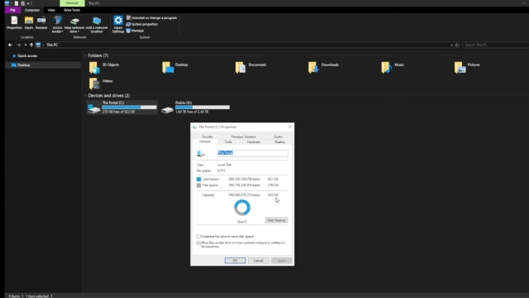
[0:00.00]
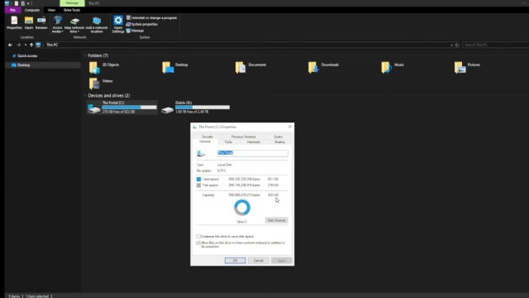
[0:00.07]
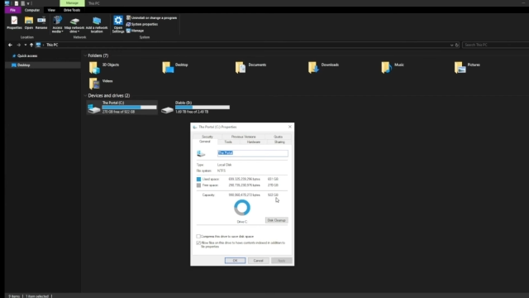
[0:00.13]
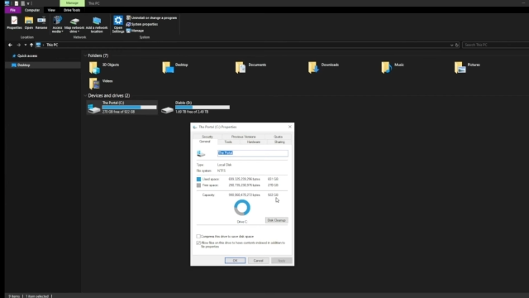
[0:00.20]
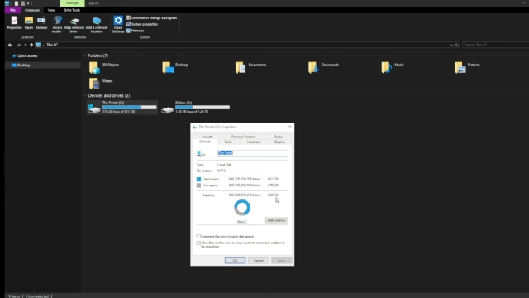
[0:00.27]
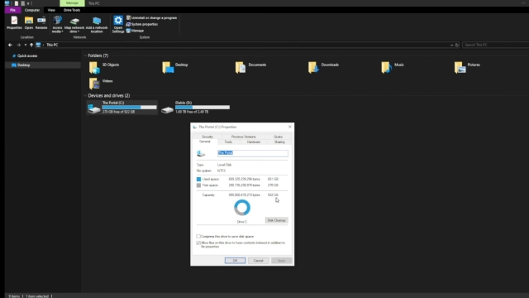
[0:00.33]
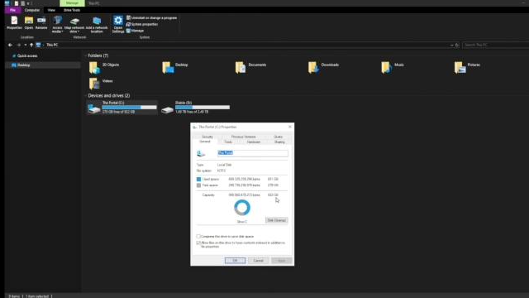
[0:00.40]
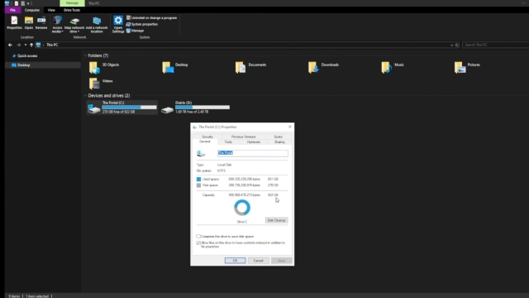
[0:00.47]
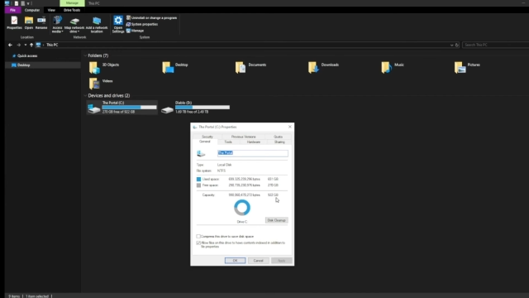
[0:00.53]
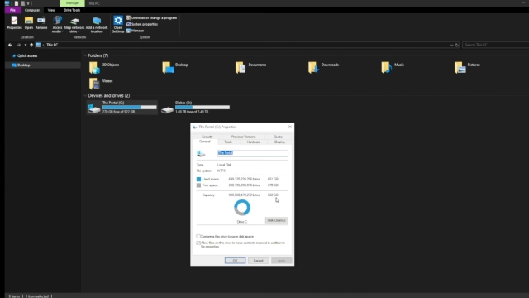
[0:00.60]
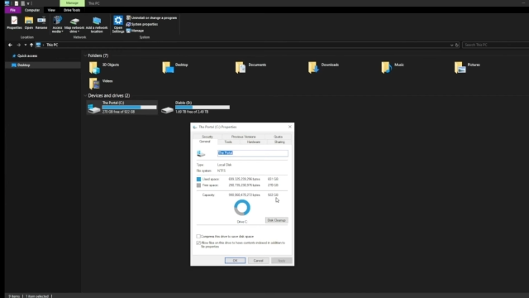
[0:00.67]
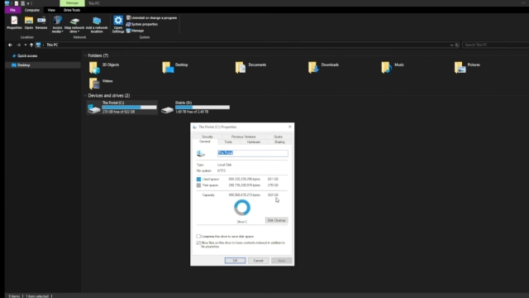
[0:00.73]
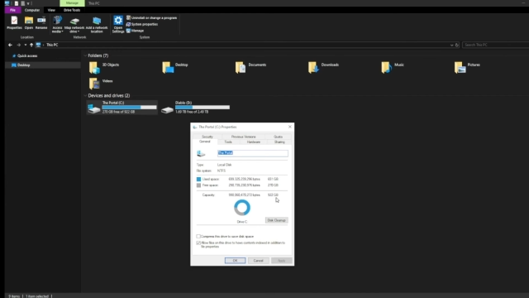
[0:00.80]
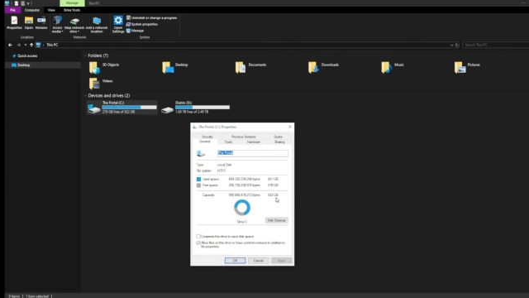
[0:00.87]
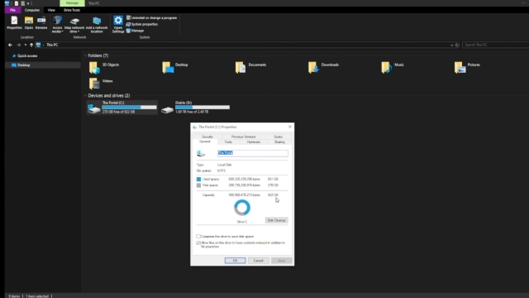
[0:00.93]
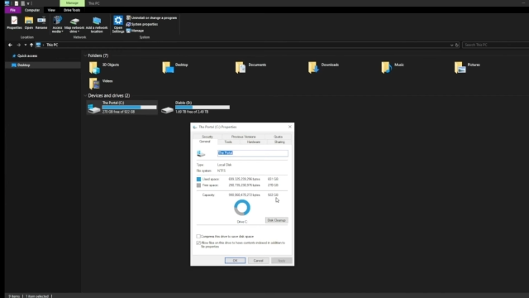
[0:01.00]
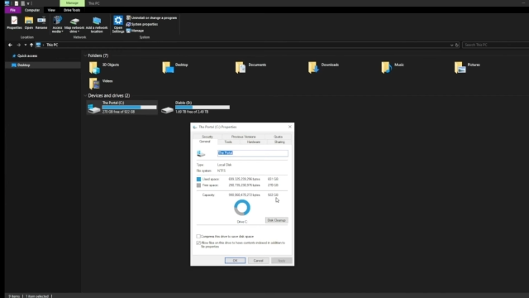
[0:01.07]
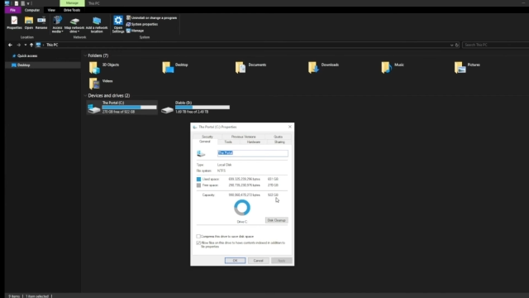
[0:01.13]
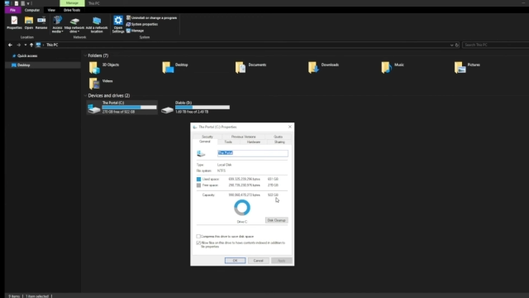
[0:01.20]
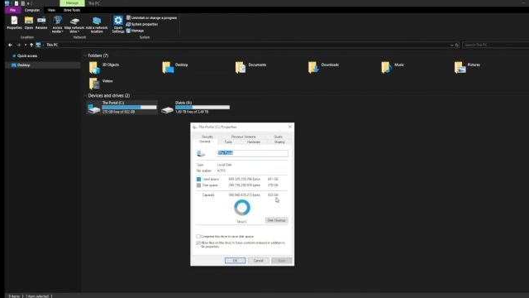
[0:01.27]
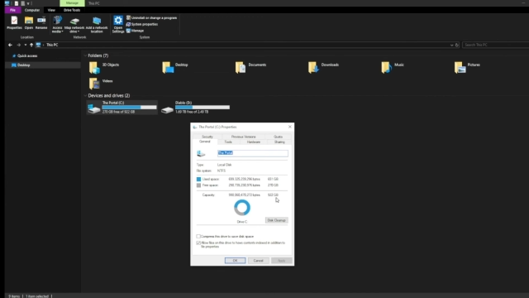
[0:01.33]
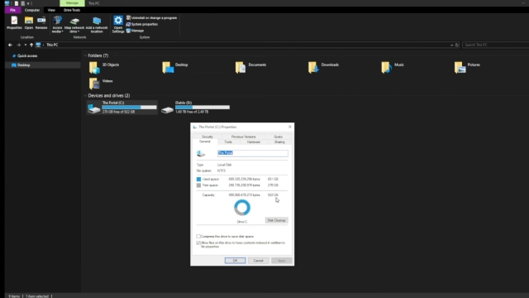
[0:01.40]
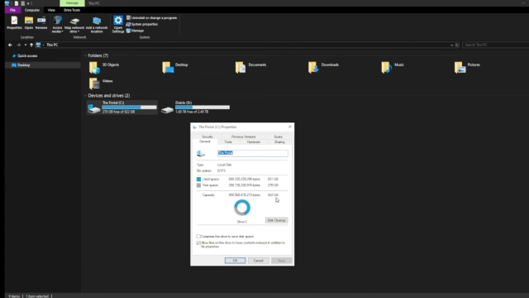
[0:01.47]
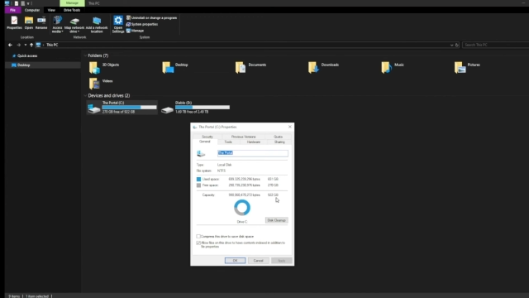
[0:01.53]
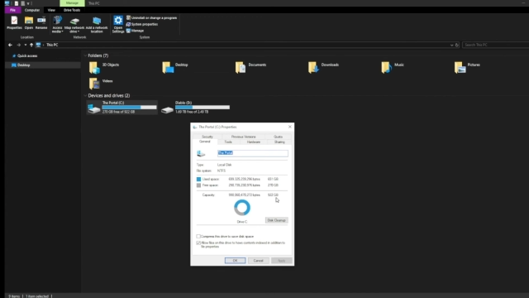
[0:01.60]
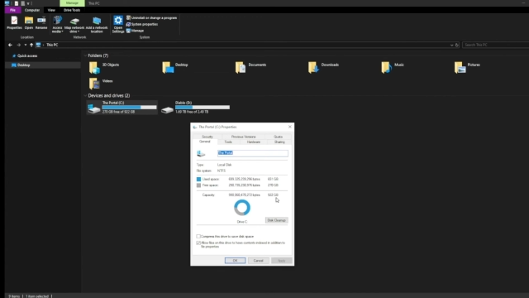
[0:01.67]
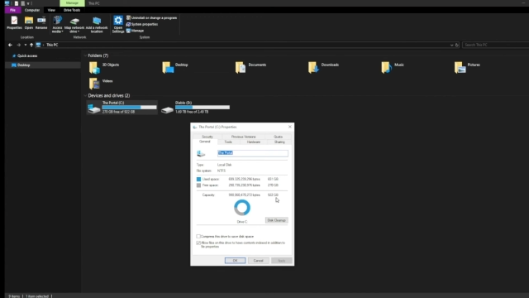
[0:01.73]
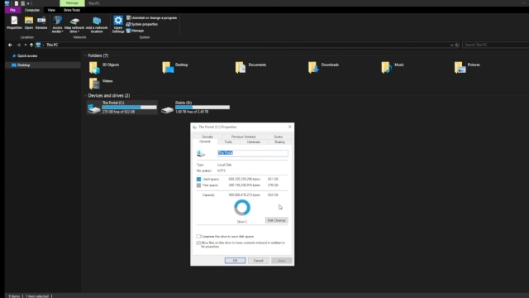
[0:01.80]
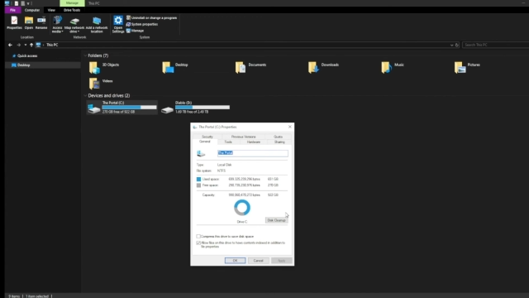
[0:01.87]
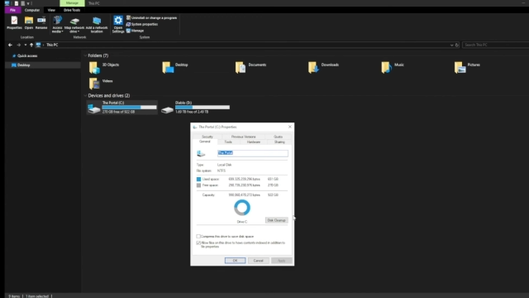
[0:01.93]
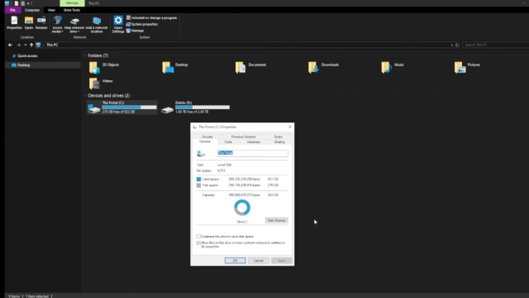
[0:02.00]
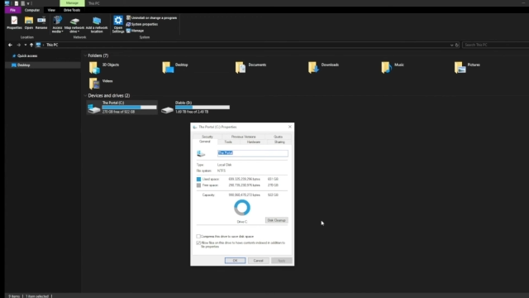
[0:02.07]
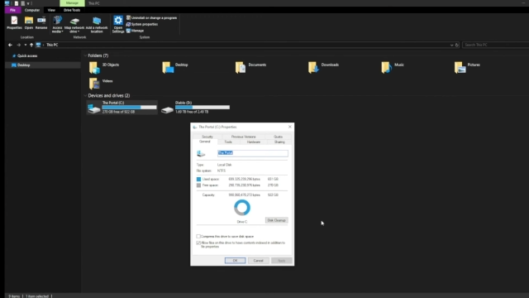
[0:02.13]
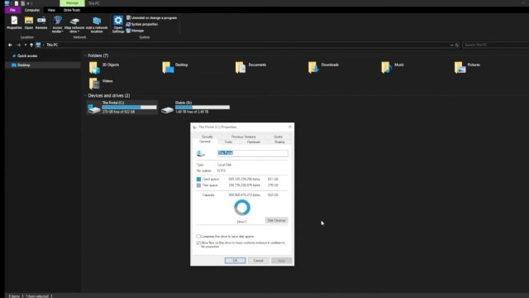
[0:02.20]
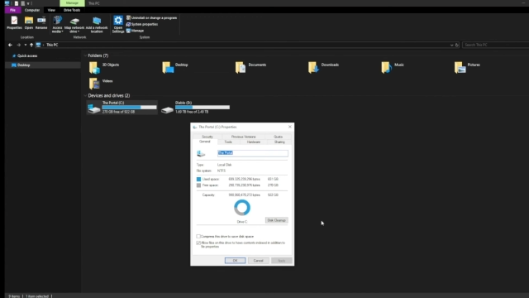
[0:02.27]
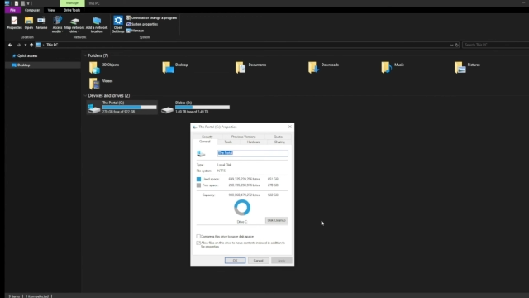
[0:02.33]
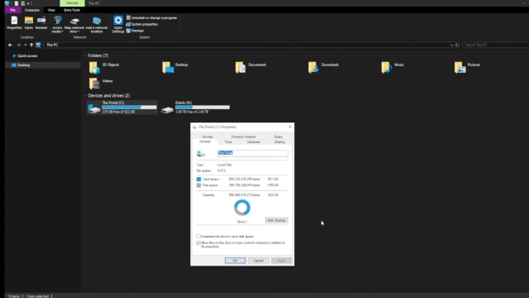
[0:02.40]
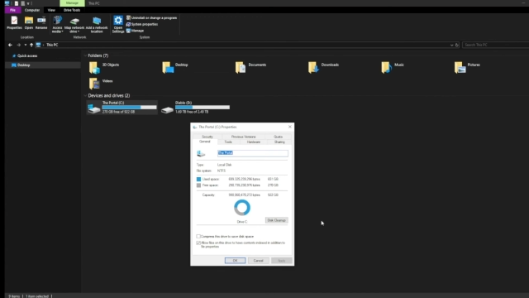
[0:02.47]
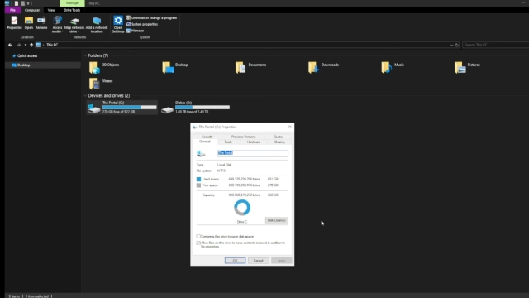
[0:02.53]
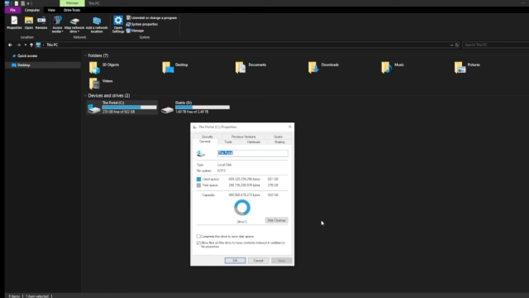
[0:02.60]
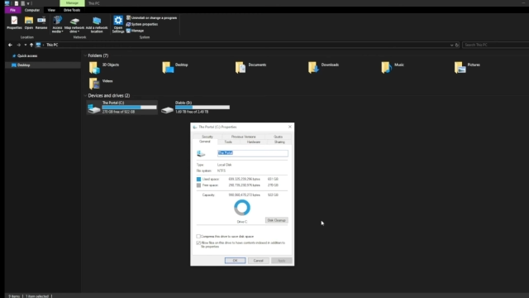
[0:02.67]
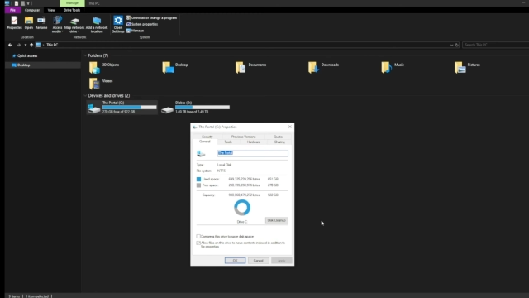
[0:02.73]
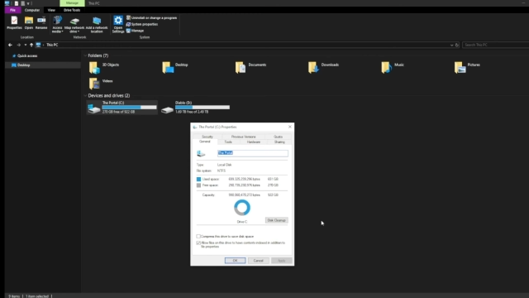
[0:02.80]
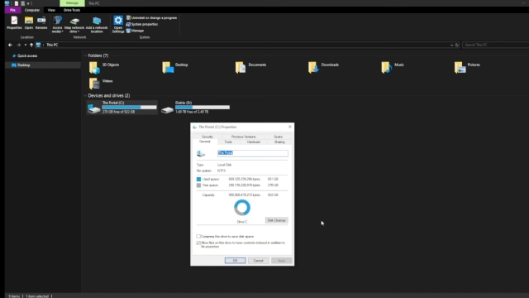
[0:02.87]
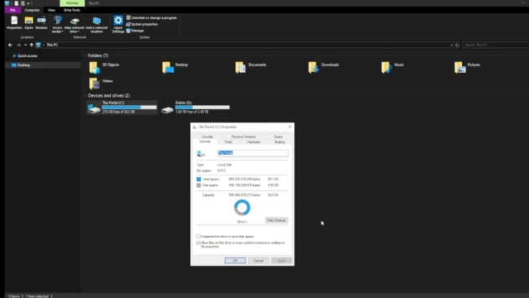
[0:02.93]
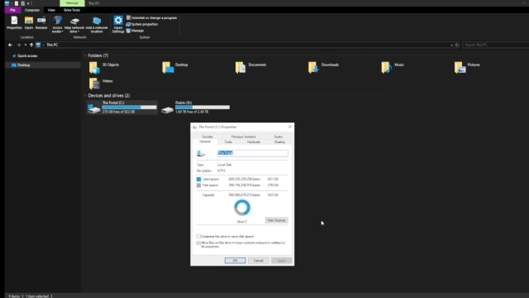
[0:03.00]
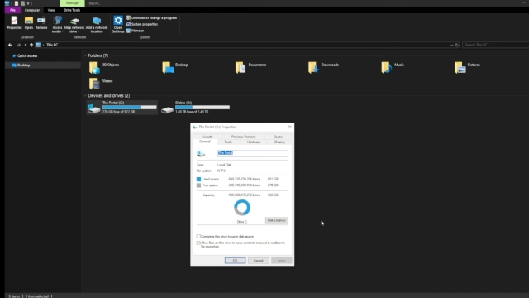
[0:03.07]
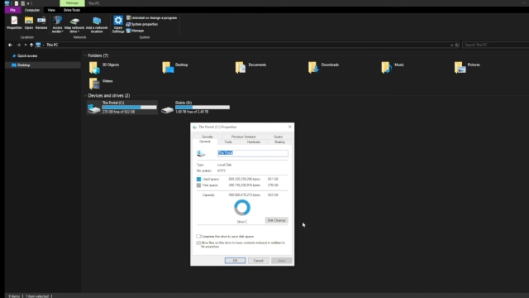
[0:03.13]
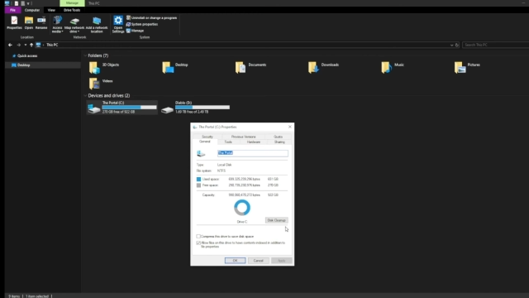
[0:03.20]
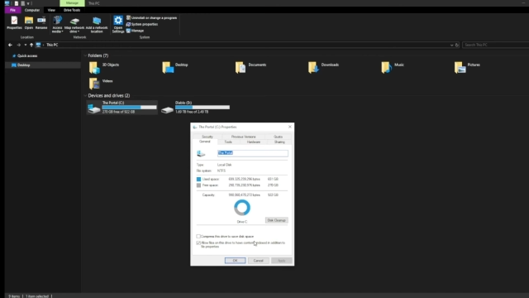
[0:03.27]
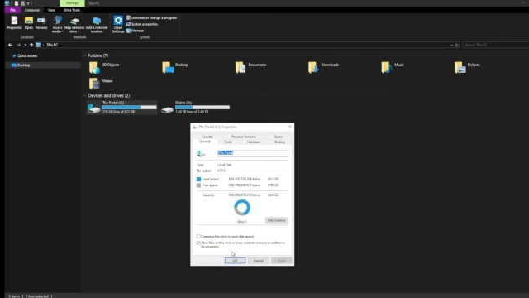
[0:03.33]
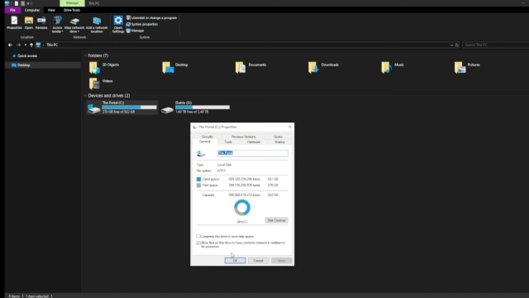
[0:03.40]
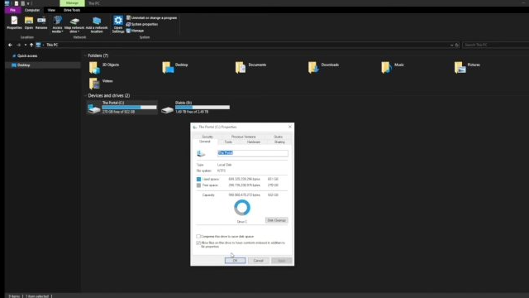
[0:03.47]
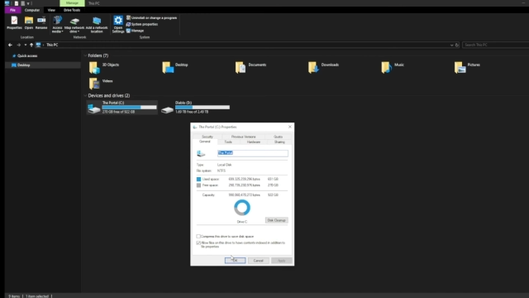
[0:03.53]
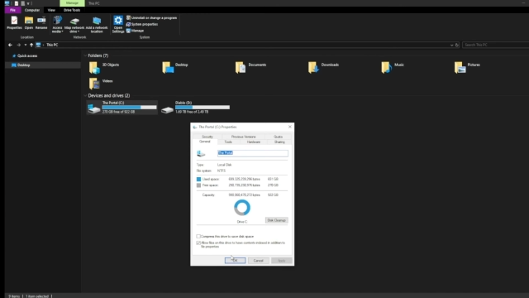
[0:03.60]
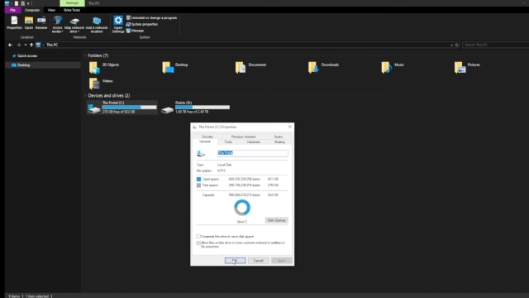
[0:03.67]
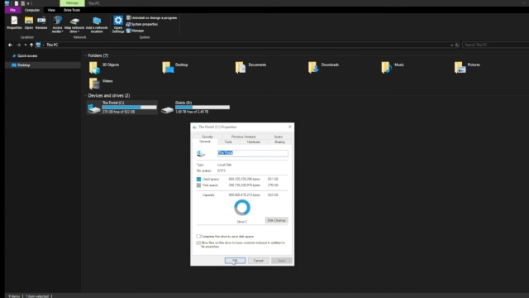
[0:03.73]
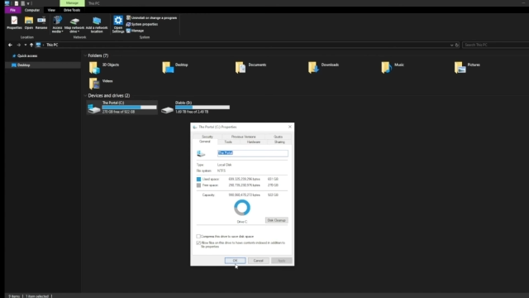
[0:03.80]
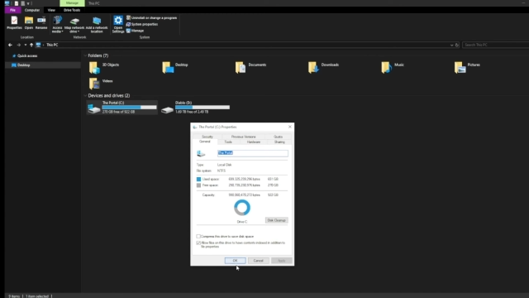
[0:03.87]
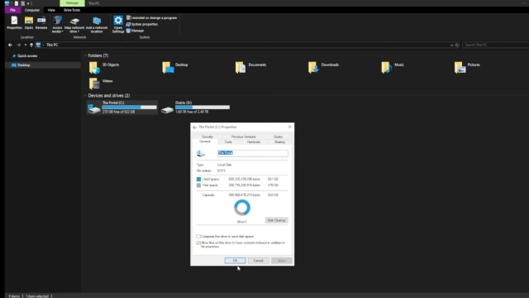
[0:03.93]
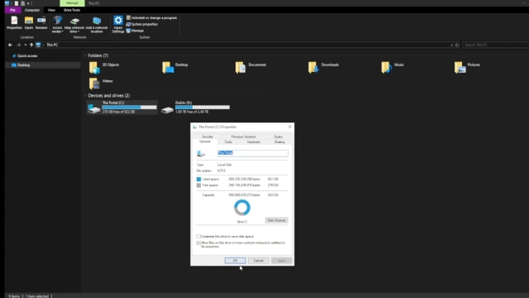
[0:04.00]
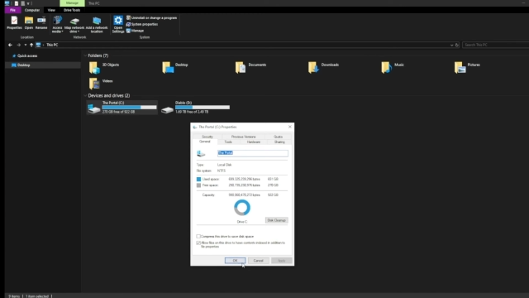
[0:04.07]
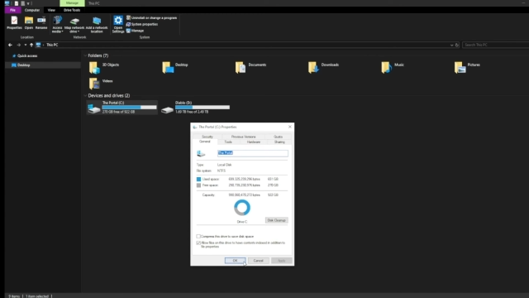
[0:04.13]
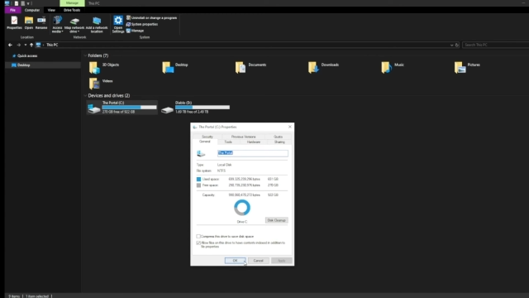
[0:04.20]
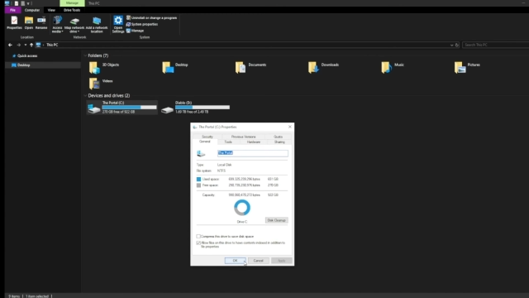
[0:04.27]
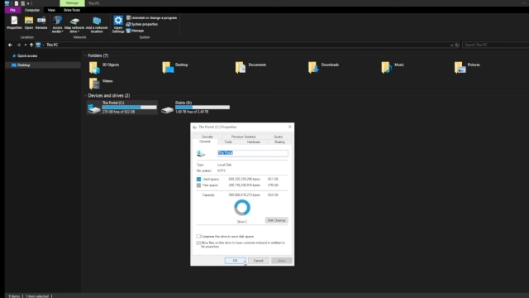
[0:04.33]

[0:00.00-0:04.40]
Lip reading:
[unreadable: no face in view]